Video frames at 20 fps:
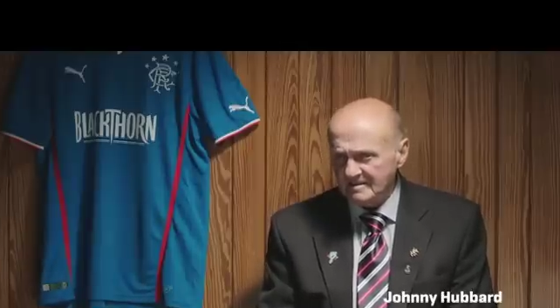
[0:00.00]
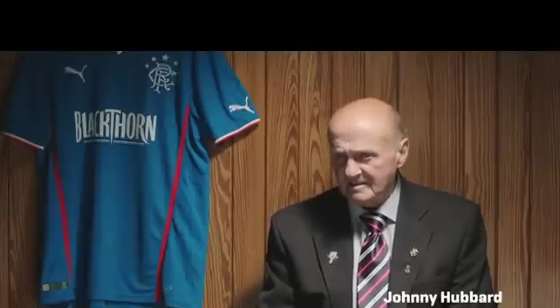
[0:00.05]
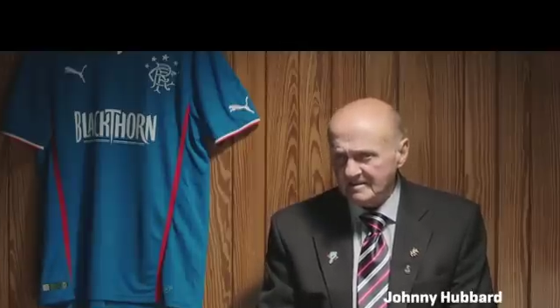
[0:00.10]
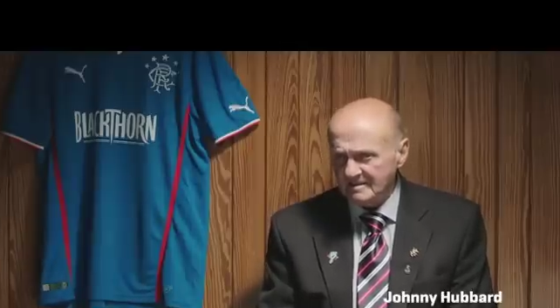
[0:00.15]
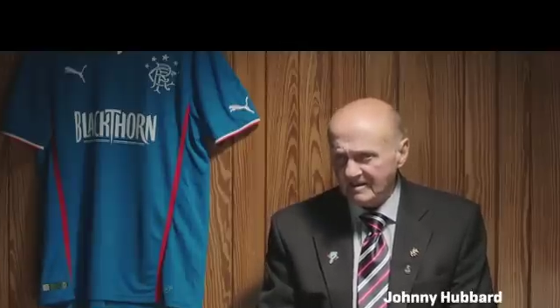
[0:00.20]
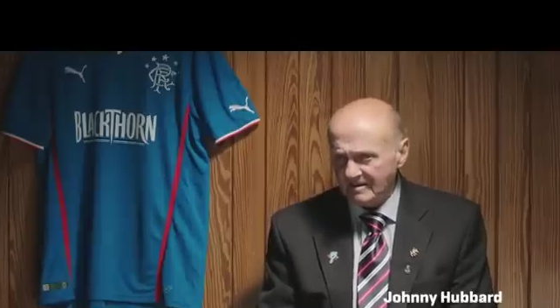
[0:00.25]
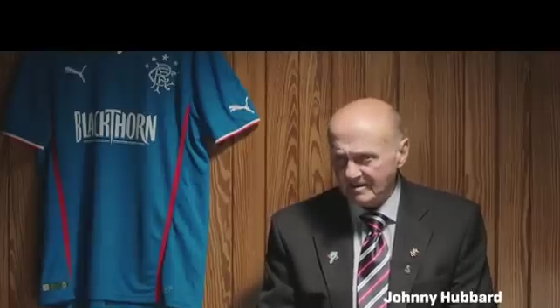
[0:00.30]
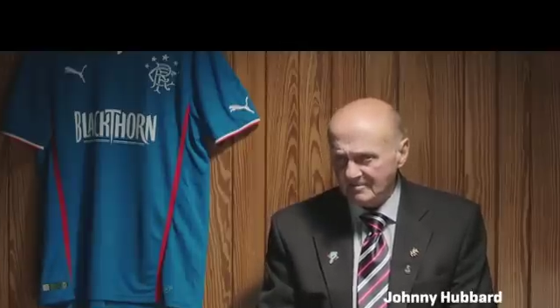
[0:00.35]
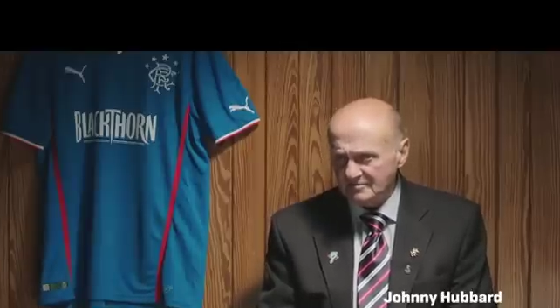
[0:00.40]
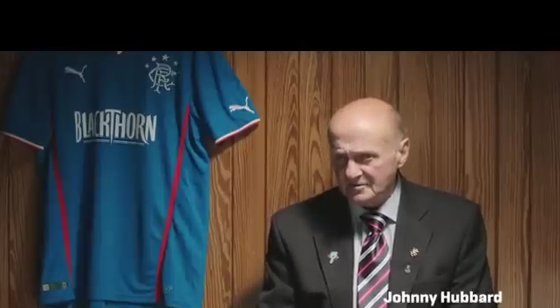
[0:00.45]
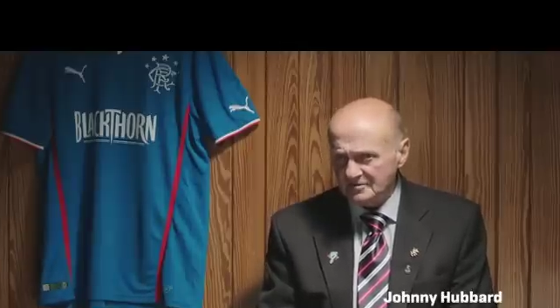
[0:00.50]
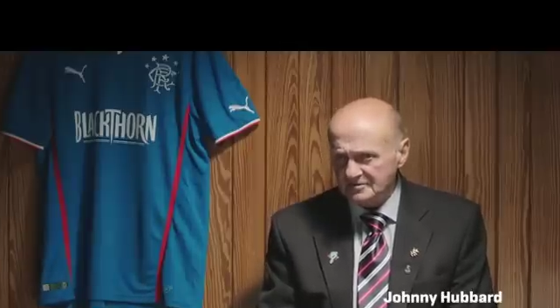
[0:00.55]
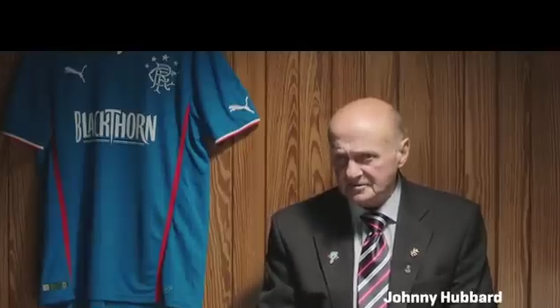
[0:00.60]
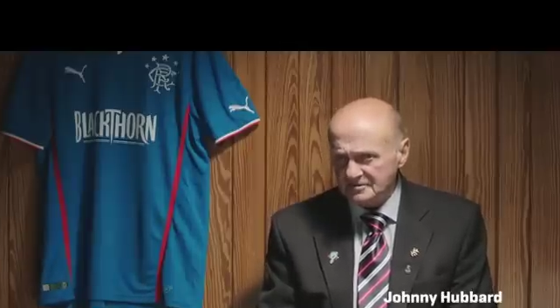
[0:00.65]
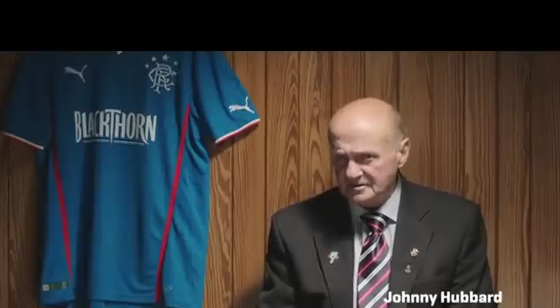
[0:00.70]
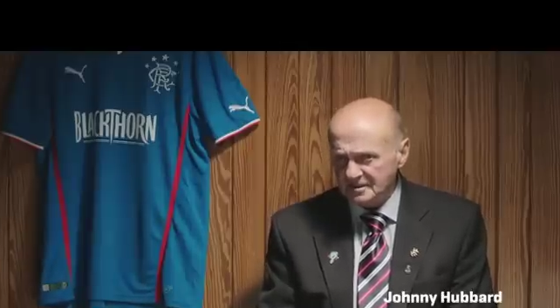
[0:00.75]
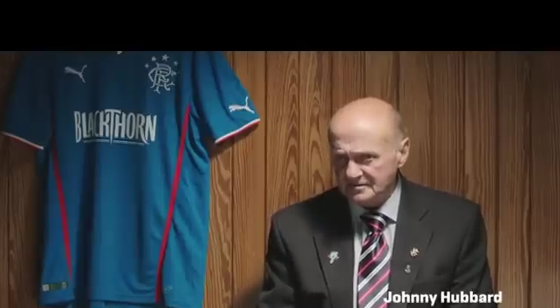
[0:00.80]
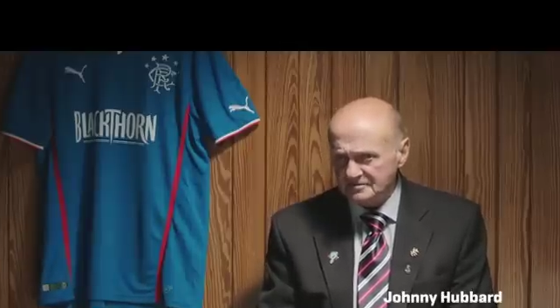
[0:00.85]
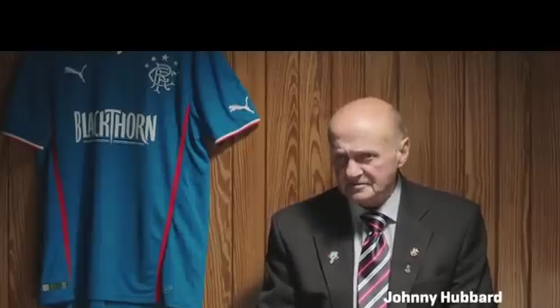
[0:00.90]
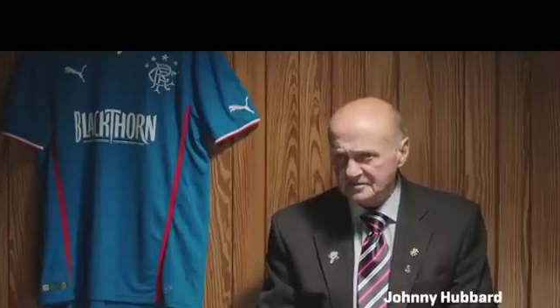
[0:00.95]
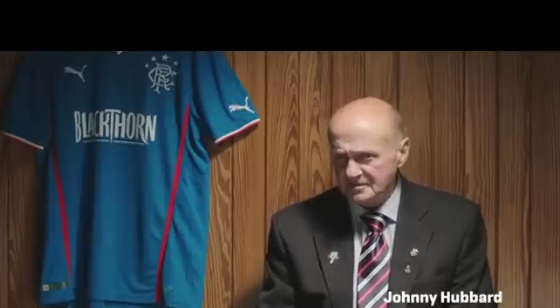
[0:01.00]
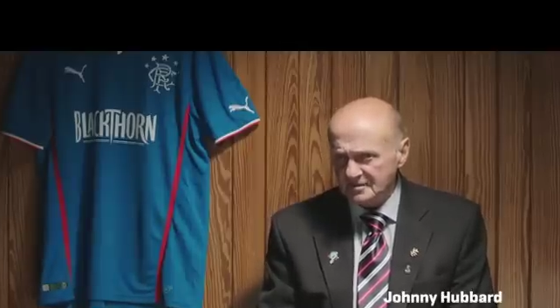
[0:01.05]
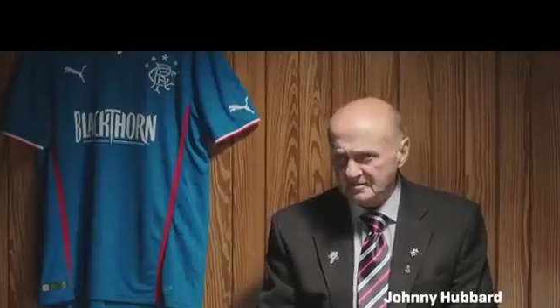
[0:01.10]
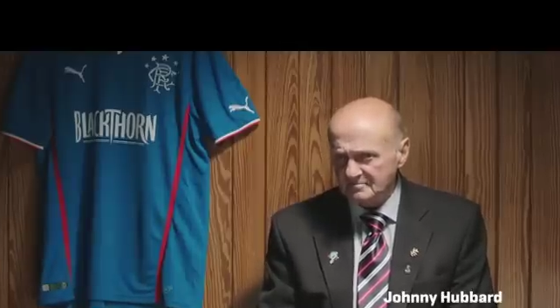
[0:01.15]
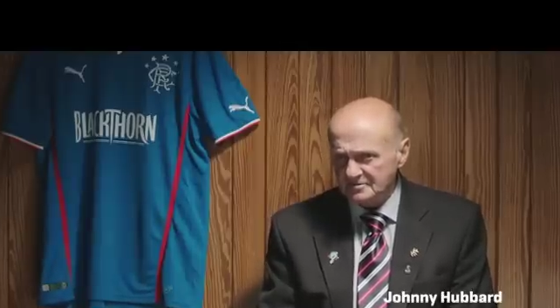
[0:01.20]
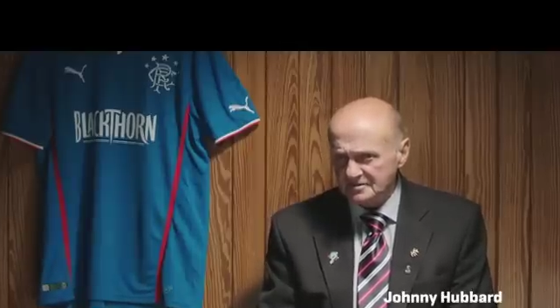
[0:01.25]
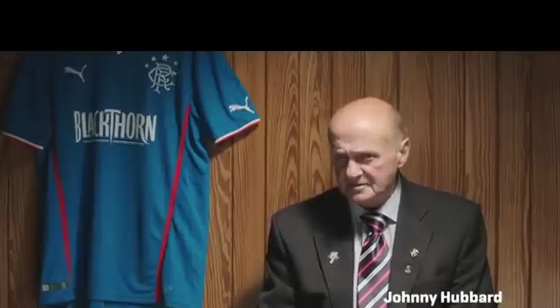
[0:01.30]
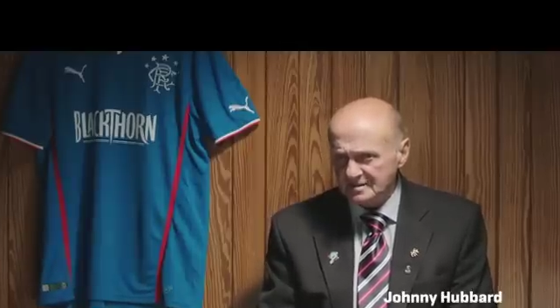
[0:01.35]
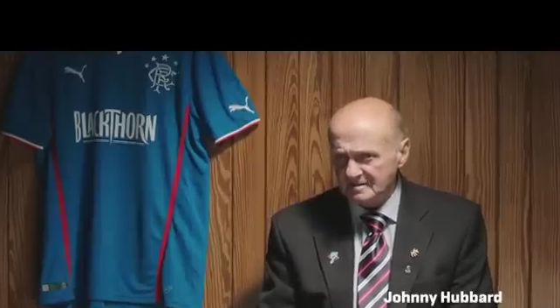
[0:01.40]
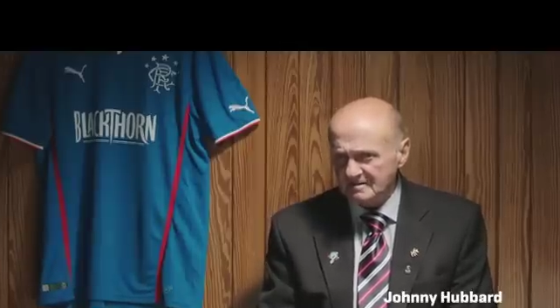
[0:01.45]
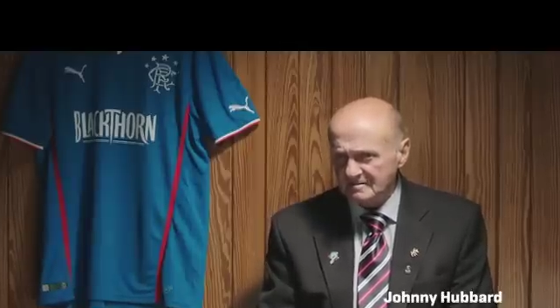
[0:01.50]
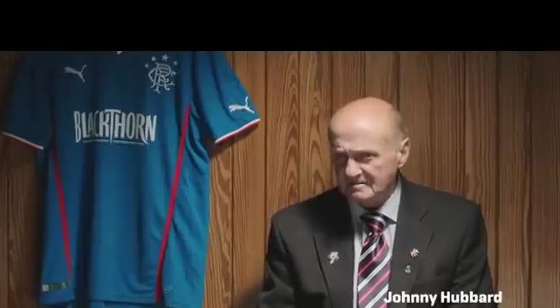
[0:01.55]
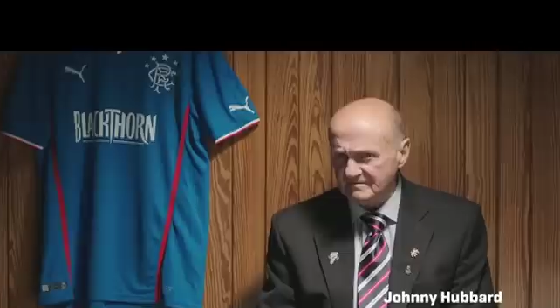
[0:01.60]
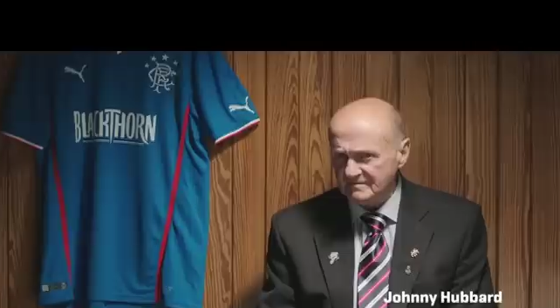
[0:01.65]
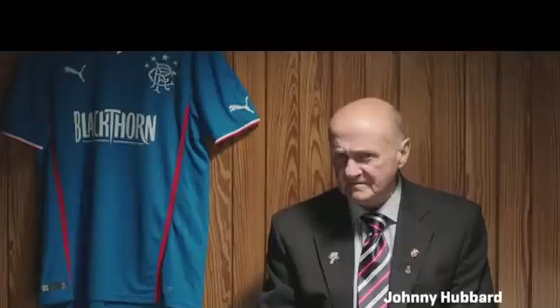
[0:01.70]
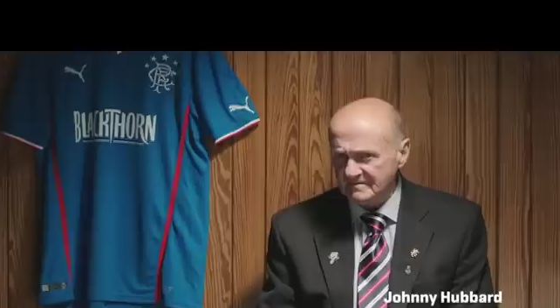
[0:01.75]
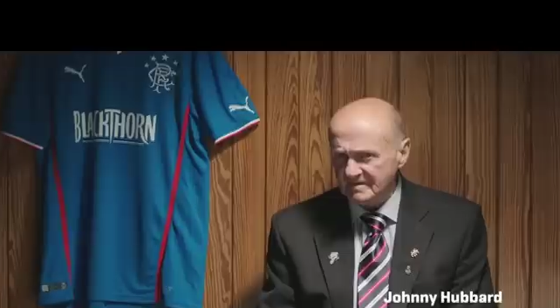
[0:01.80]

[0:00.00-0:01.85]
Hubbard said to himself,